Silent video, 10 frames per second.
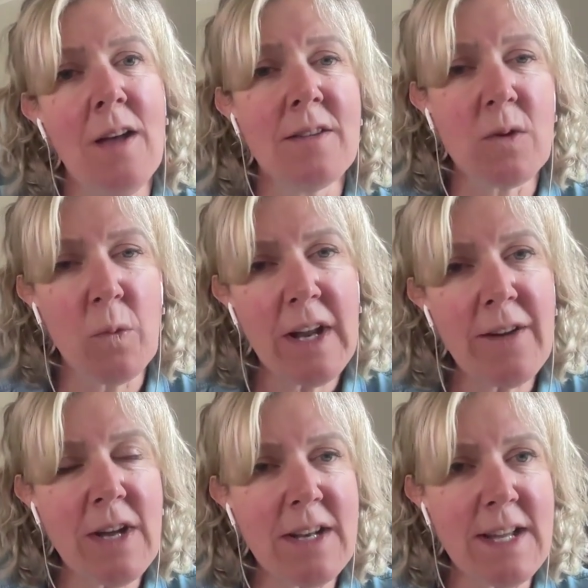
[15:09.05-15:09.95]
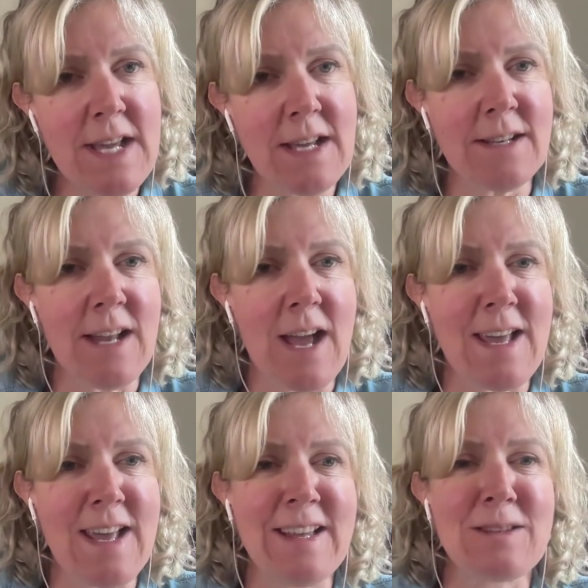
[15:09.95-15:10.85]
So what I've done here
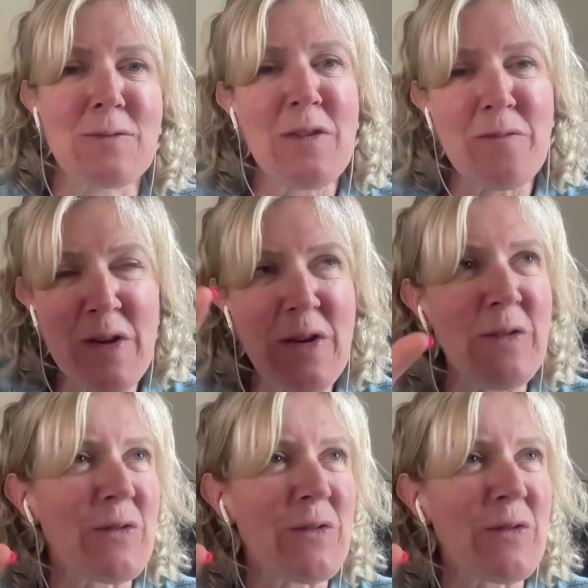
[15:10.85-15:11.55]
today is we've moved